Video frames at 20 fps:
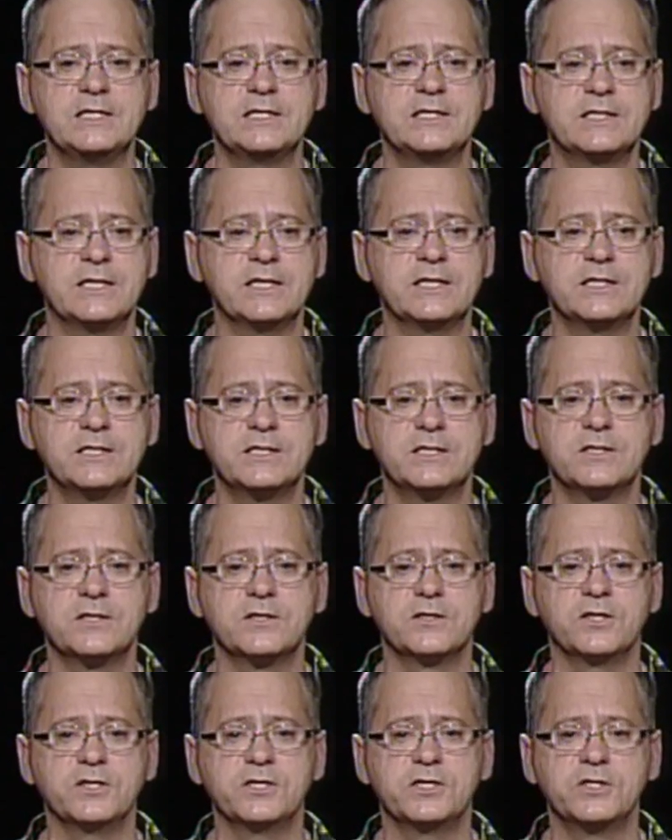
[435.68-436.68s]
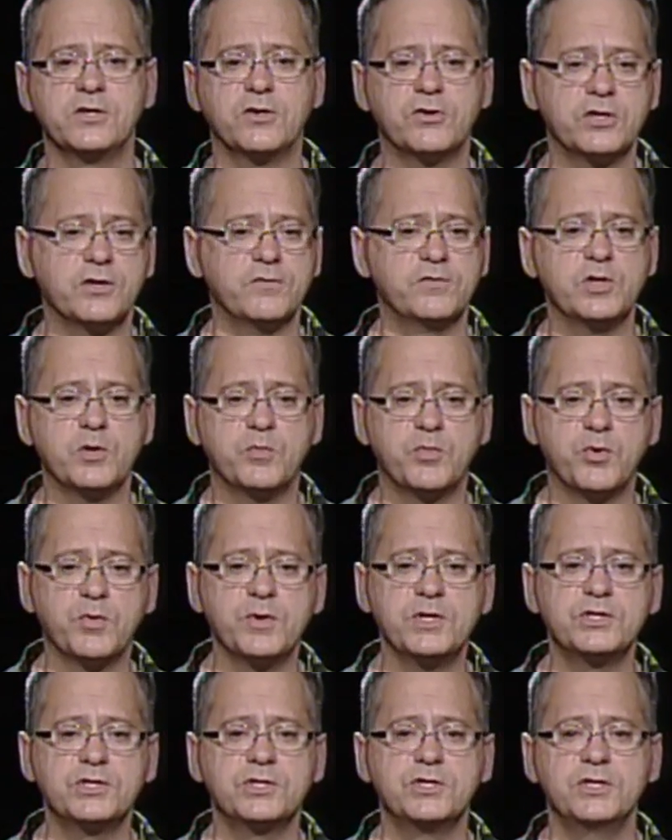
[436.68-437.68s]
Since the start of the
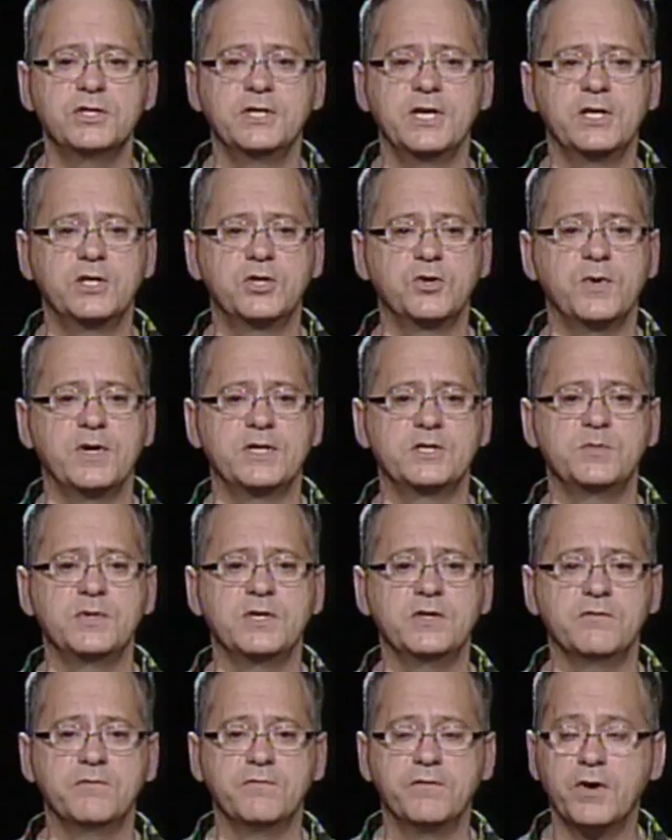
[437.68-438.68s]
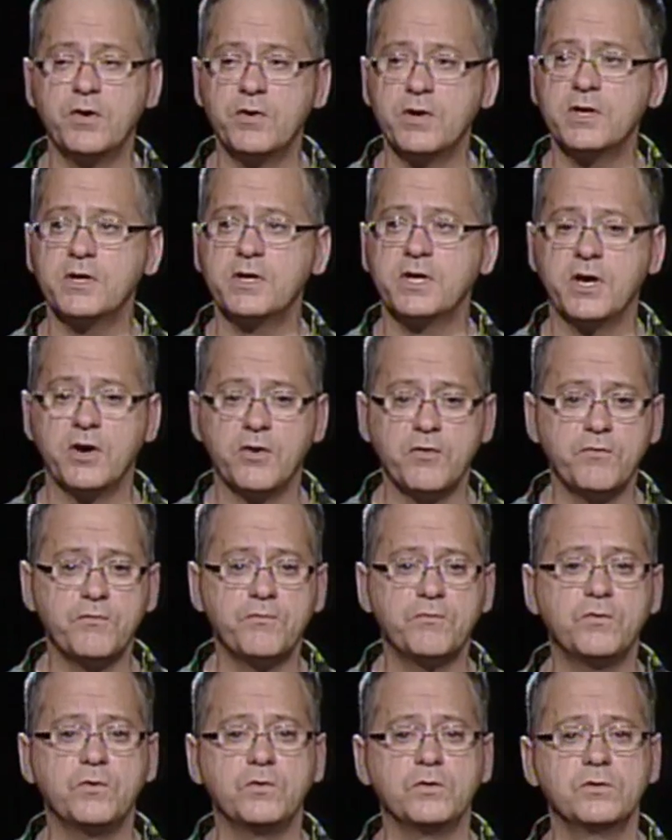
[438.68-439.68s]
operation, NATO has been very
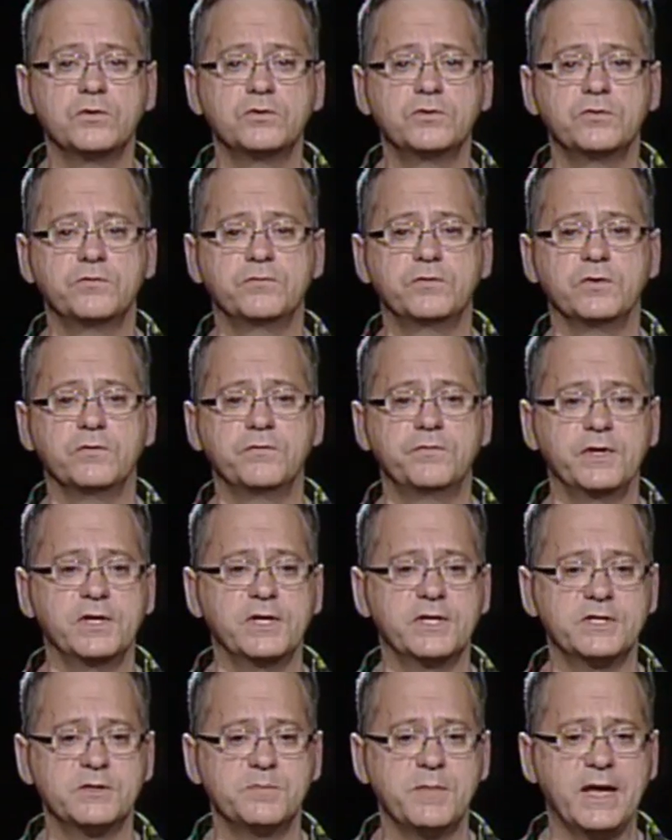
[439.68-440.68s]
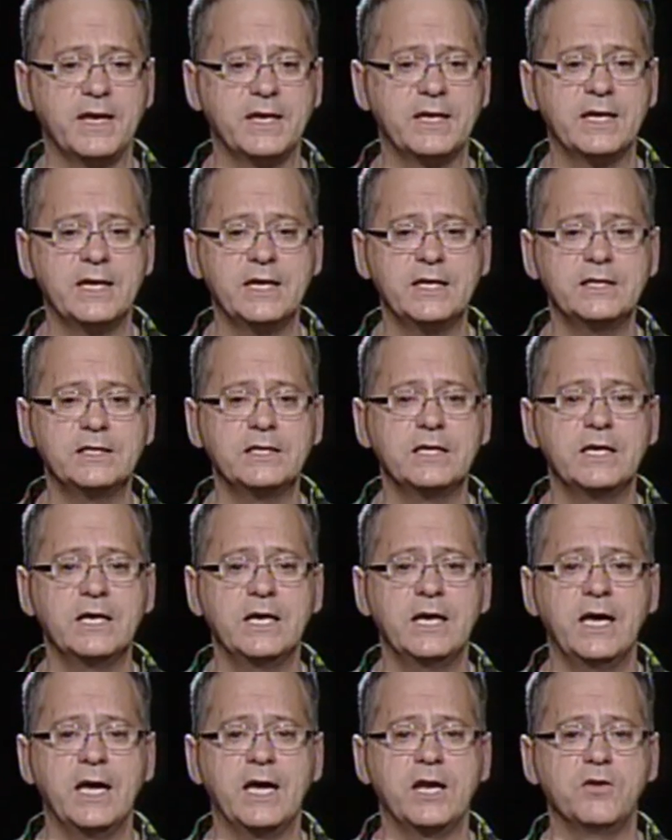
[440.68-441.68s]
careful to fulfill its mandate
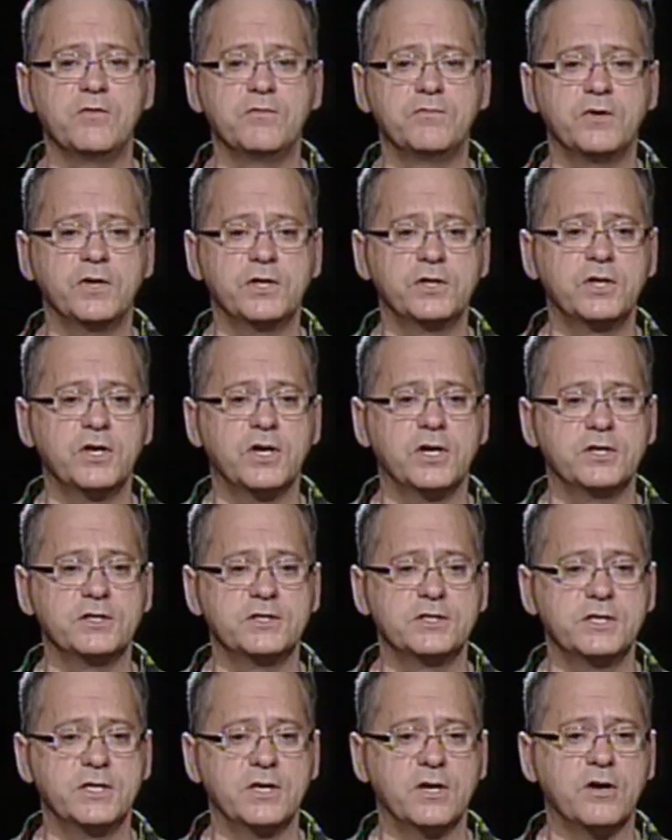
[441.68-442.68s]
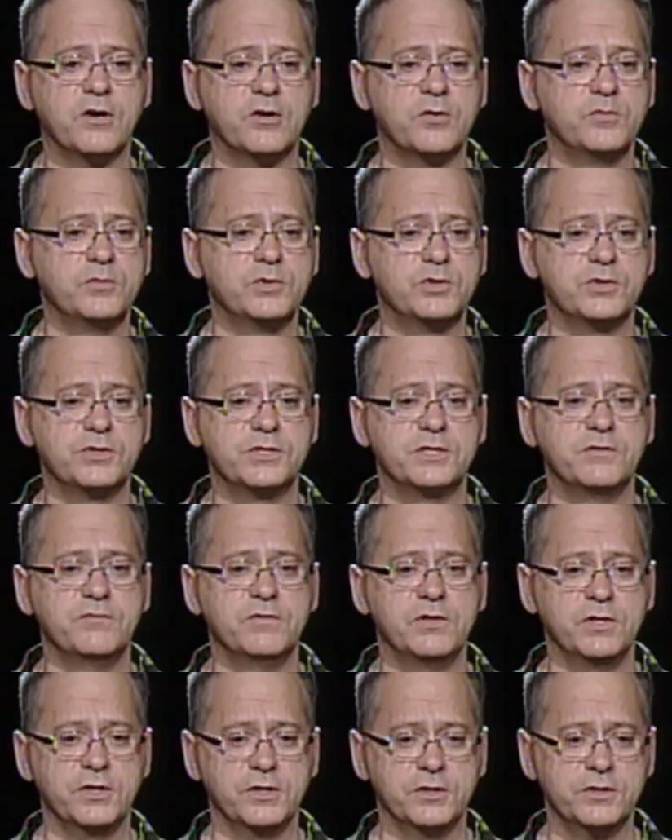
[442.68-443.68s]
and avoid causing harm to
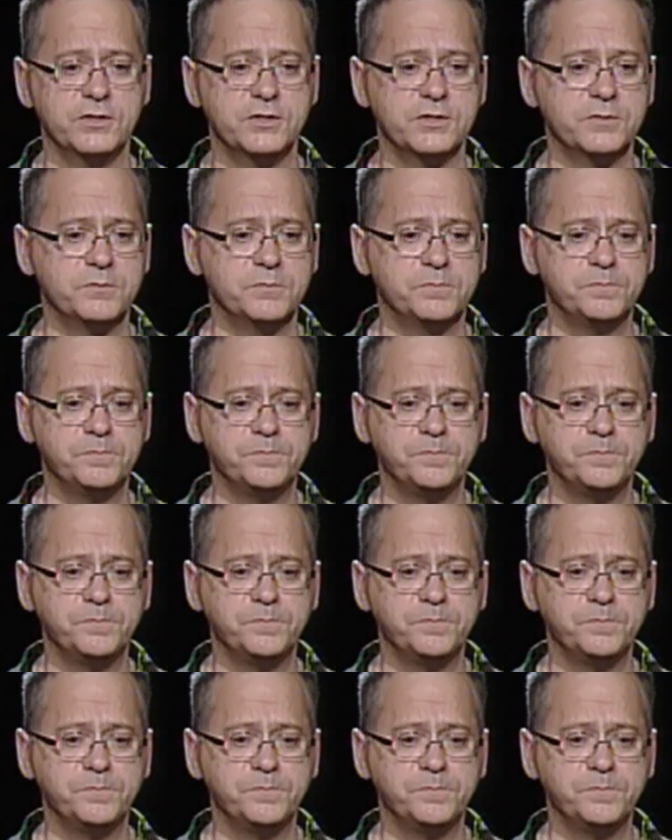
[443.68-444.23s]
civilians.